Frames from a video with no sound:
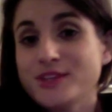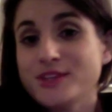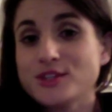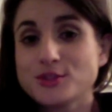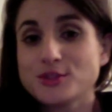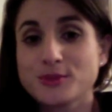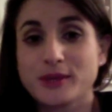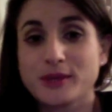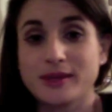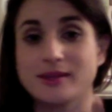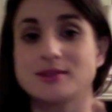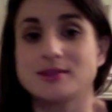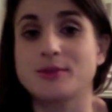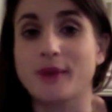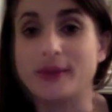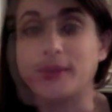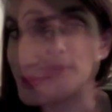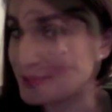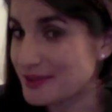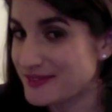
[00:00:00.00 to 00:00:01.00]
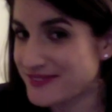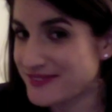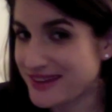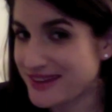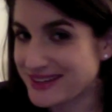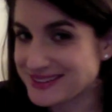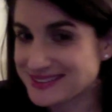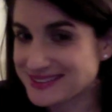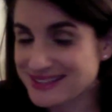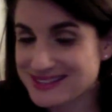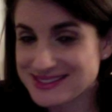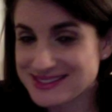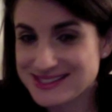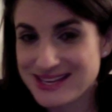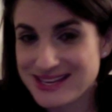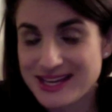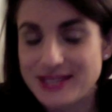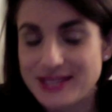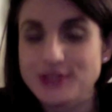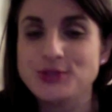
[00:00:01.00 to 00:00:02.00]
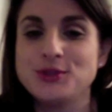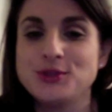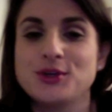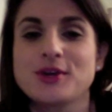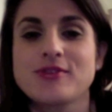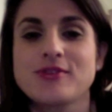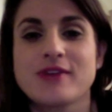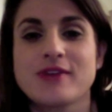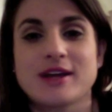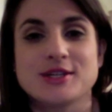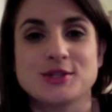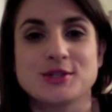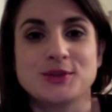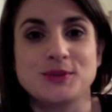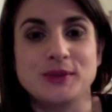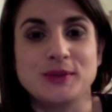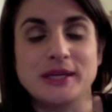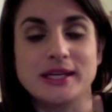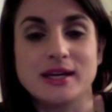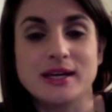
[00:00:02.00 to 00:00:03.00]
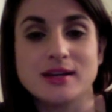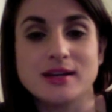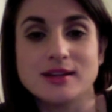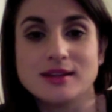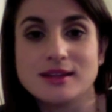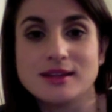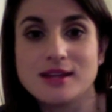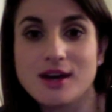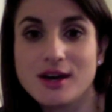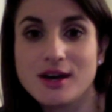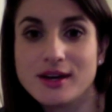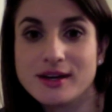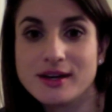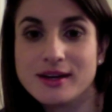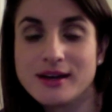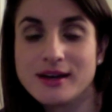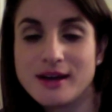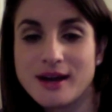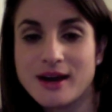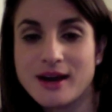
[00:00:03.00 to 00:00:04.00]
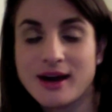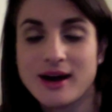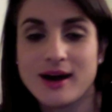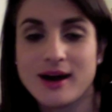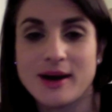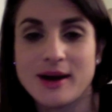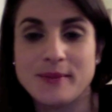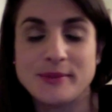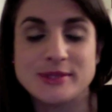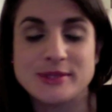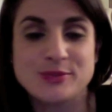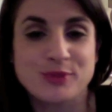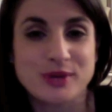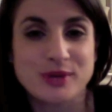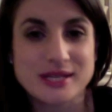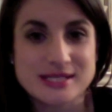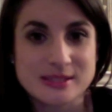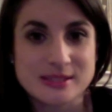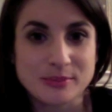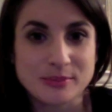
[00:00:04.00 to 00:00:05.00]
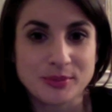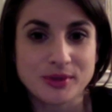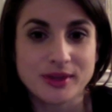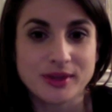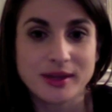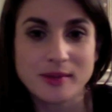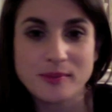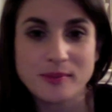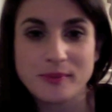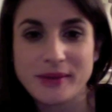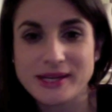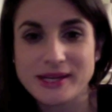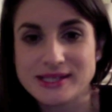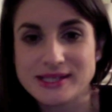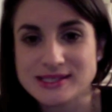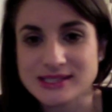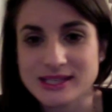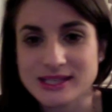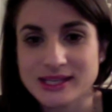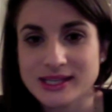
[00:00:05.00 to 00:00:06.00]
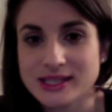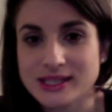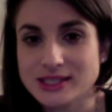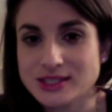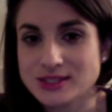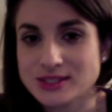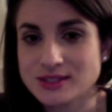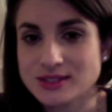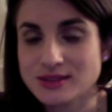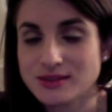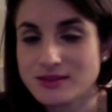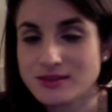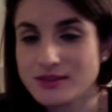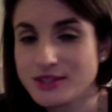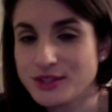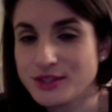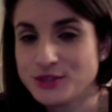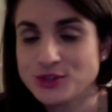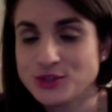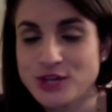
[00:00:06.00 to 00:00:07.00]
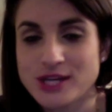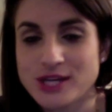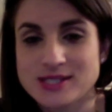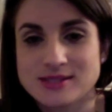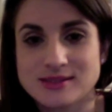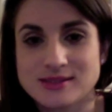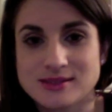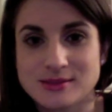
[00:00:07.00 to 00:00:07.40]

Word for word: just what I like to wear. My Valentine's Day New York Fashion Week look. It's pretty simple and basic, just a little cute dress and